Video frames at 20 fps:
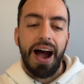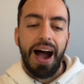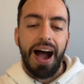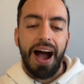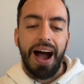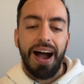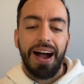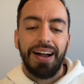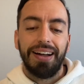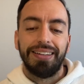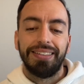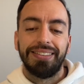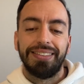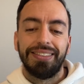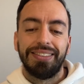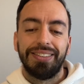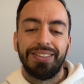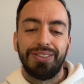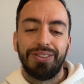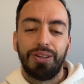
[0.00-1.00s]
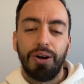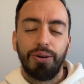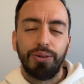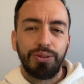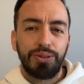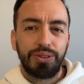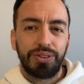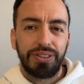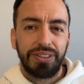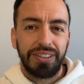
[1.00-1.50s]
And
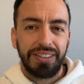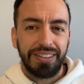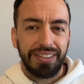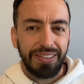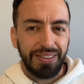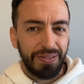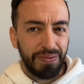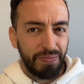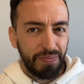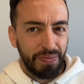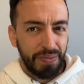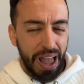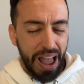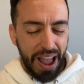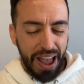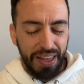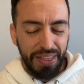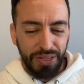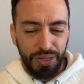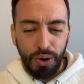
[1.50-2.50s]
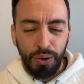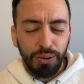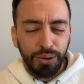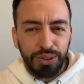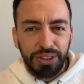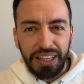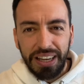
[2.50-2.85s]
those